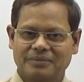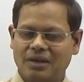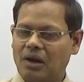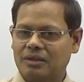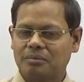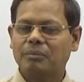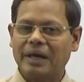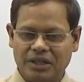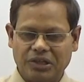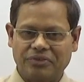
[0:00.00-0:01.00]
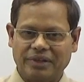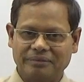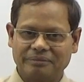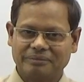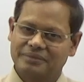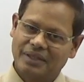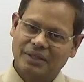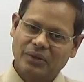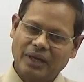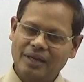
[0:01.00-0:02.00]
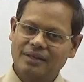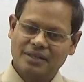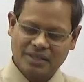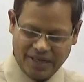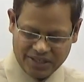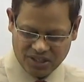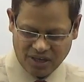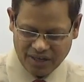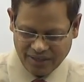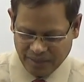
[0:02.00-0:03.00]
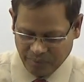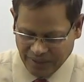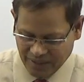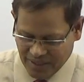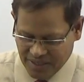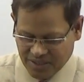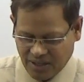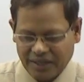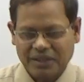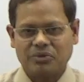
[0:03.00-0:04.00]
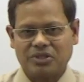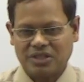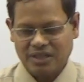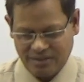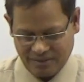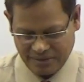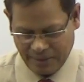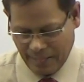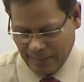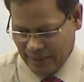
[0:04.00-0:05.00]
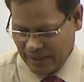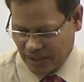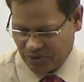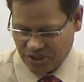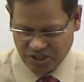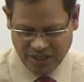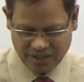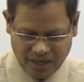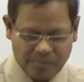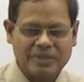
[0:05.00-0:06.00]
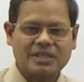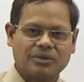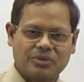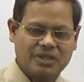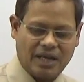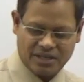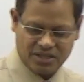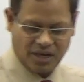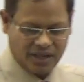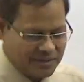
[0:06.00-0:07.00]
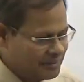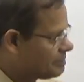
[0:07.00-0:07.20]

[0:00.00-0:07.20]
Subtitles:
not mandatory. Okay, let's start. Let me start the question. Compulsory question I will start.